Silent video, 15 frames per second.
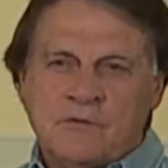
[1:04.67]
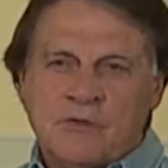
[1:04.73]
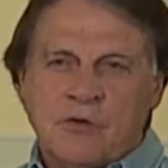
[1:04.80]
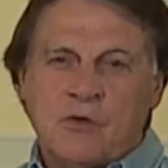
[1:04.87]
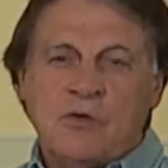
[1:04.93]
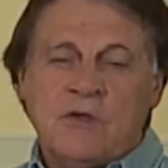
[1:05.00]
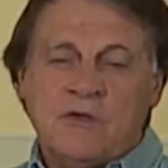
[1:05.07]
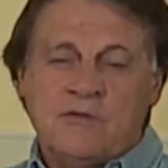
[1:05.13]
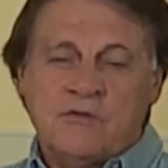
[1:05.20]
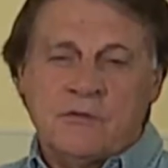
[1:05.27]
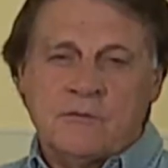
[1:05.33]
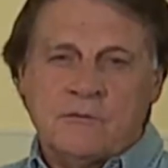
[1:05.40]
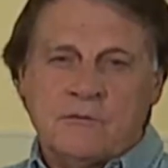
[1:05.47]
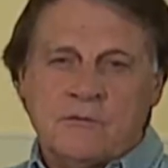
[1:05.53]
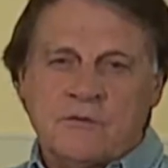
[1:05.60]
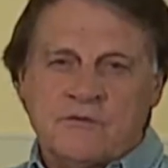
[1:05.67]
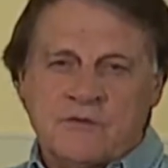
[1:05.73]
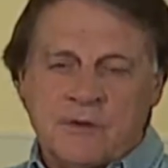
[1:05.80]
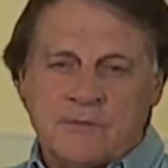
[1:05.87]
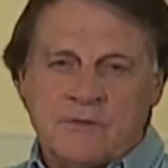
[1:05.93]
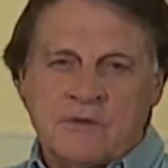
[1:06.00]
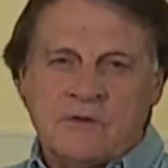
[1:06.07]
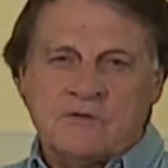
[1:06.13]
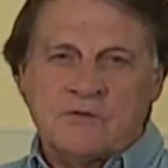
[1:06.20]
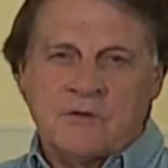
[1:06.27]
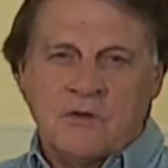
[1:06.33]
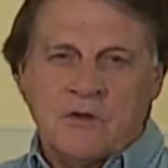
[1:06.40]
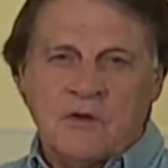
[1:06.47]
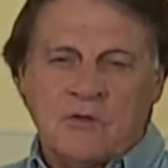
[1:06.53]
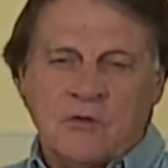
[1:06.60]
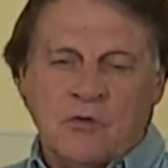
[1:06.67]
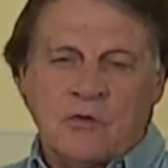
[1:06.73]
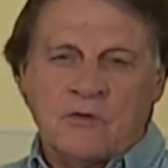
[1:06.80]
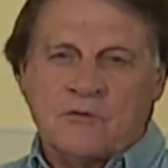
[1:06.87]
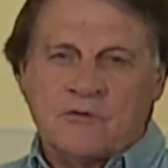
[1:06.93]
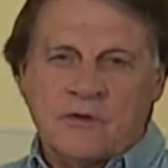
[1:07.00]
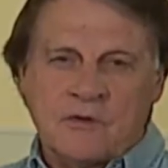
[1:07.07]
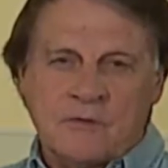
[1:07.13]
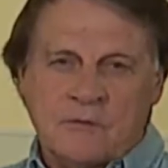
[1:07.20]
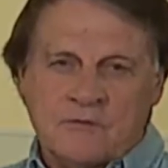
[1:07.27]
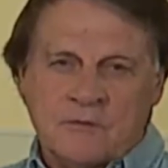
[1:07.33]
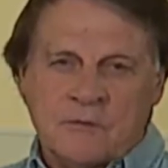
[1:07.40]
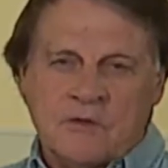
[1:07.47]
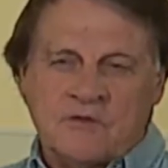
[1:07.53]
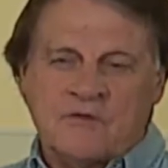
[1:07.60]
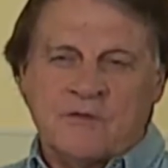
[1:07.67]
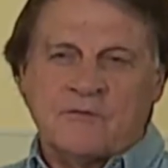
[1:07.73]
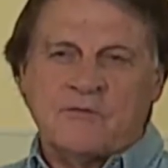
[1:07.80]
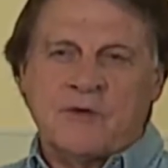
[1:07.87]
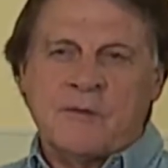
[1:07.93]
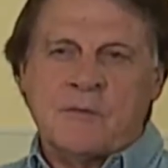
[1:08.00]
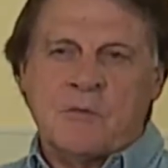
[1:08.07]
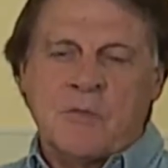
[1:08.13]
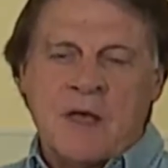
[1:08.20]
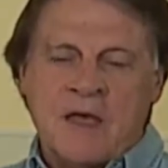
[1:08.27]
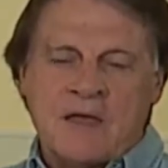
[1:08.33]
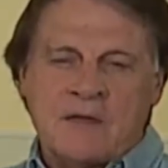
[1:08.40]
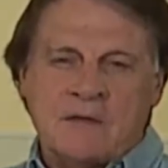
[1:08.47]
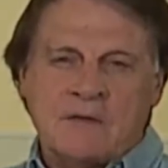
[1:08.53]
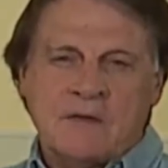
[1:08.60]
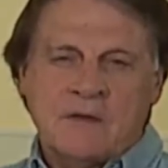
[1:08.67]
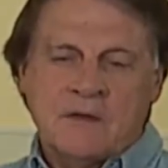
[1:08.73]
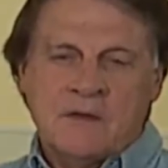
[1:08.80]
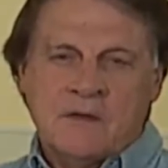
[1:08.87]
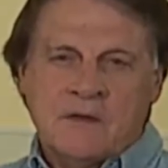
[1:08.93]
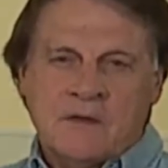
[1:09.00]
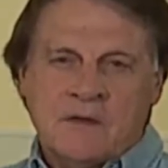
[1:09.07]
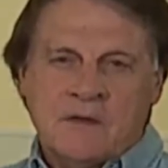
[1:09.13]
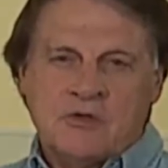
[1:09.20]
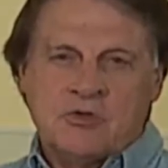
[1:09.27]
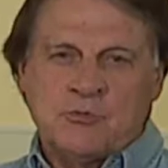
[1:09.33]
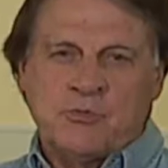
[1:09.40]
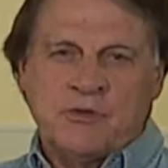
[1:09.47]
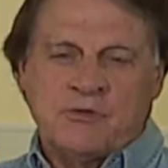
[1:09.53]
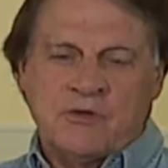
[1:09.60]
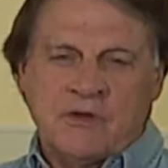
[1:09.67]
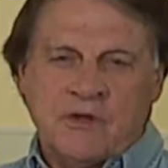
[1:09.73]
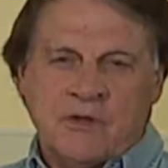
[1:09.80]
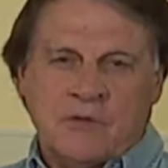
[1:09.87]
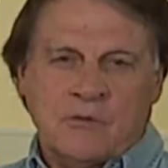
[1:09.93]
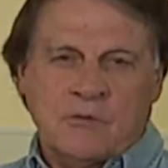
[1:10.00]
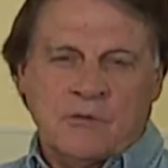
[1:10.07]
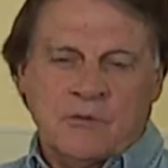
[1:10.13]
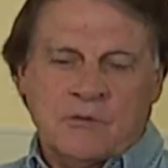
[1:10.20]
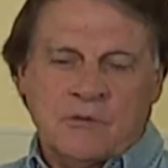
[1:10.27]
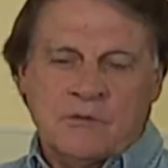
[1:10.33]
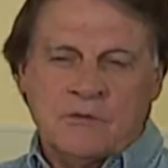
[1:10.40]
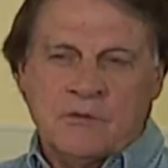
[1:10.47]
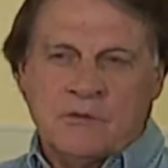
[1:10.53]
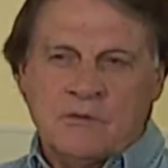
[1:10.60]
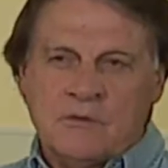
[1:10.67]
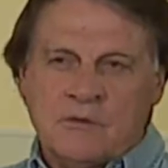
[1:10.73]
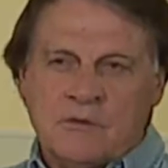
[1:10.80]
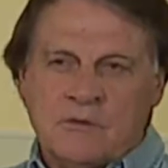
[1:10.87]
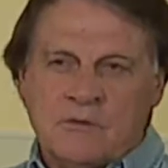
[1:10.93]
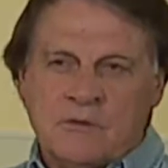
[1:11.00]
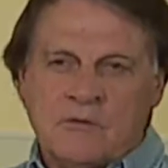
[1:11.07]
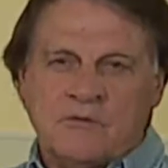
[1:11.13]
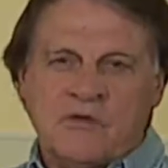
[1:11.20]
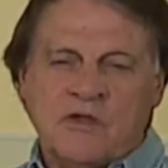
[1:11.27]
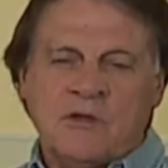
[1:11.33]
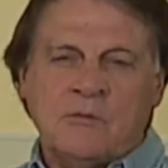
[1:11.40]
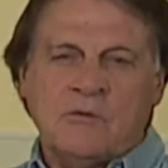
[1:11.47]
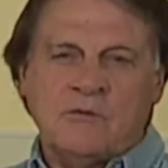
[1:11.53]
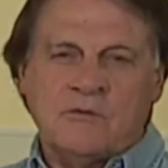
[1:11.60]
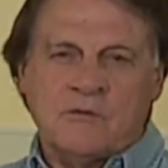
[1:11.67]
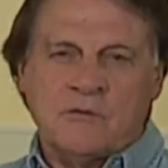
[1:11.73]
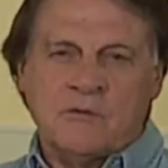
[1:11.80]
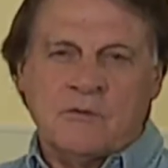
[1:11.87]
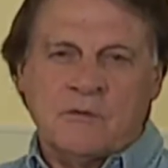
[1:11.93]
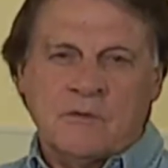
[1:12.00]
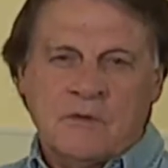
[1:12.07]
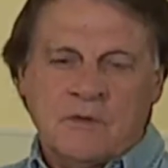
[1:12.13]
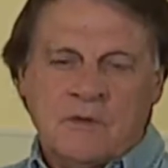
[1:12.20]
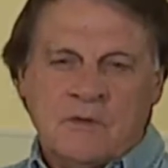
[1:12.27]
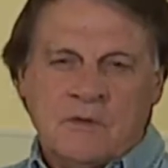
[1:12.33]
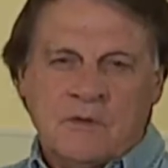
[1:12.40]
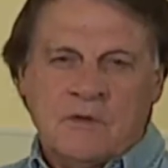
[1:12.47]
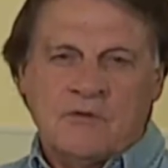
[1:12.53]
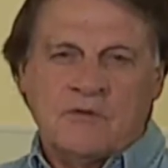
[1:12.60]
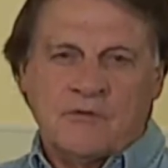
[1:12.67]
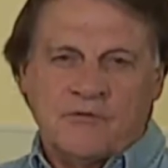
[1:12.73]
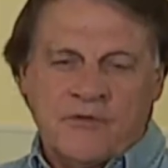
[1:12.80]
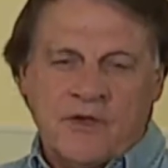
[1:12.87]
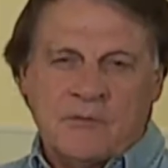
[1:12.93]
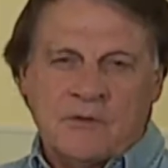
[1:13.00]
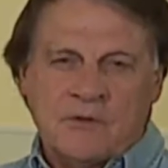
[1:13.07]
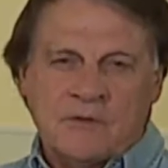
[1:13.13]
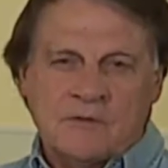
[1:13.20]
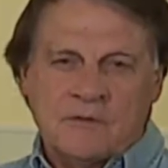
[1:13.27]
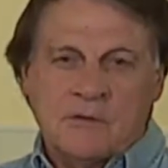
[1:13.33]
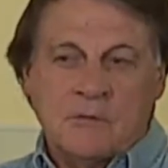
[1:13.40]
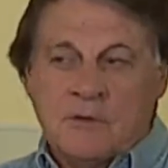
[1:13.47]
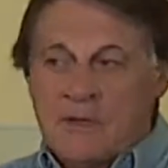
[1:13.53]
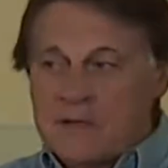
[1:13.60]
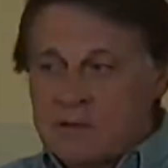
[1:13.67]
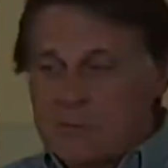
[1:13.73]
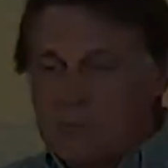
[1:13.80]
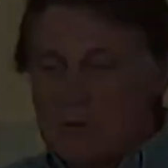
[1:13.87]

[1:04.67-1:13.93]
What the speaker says: cohesion was something Chicago, Oakland, St. Louis. I mean, it's a frame of mind that you put together where your team is your family. A little bit like the